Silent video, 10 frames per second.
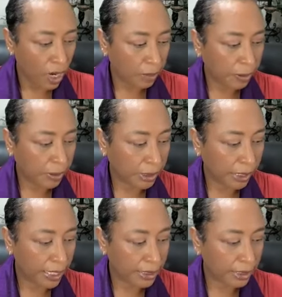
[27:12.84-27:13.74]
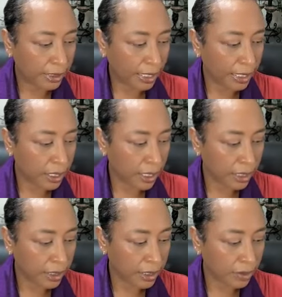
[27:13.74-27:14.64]
a place in
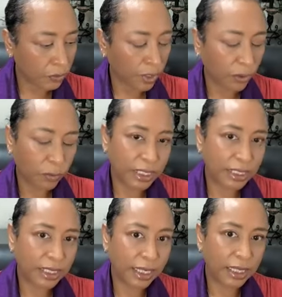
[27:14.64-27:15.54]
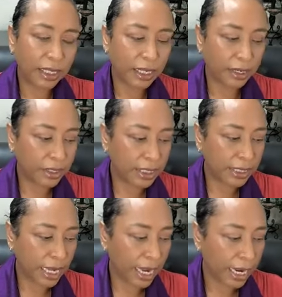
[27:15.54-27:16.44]
us where we see that there
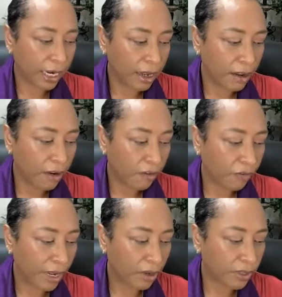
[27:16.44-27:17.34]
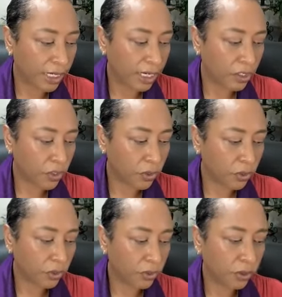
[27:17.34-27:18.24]
is a
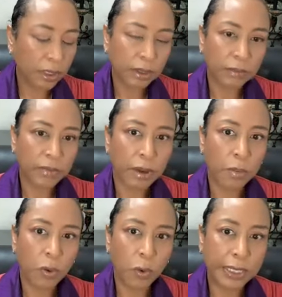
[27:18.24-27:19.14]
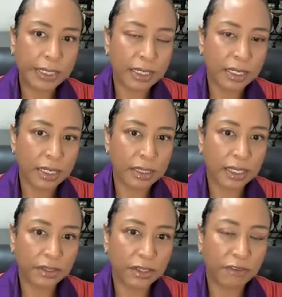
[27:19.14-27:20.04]
foundational point in us
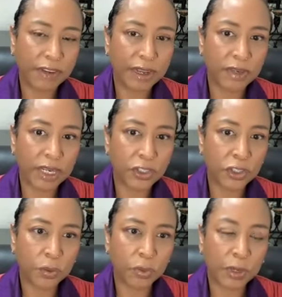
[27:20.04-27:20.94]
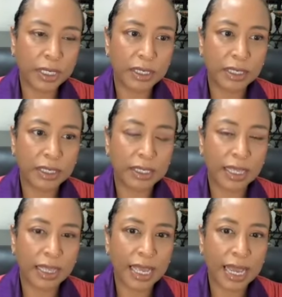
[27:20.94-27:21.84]
there's a foundational point in us
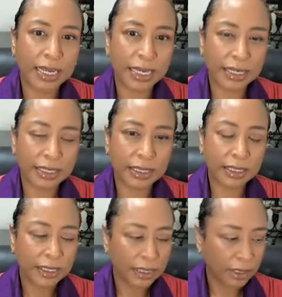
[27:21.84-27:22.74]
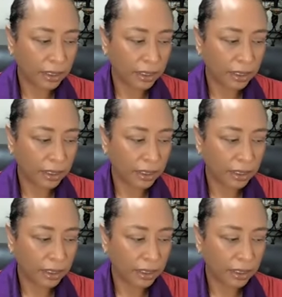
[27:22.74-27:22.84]
that is